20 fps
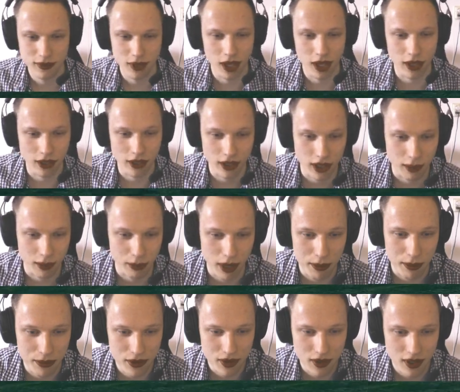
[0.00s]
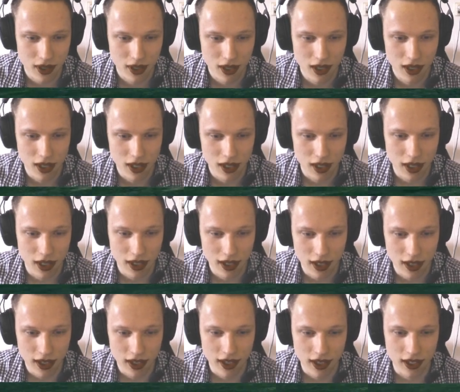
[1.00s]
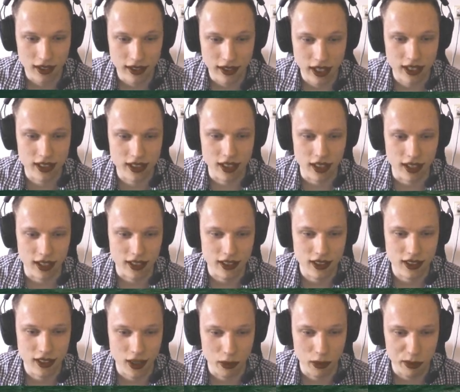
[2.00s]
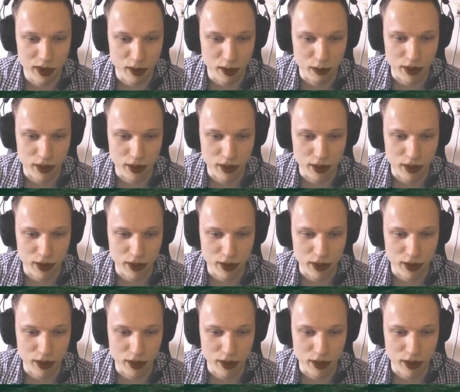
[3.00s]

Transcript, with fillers: all the other plebs. Uh, dick size, op OP.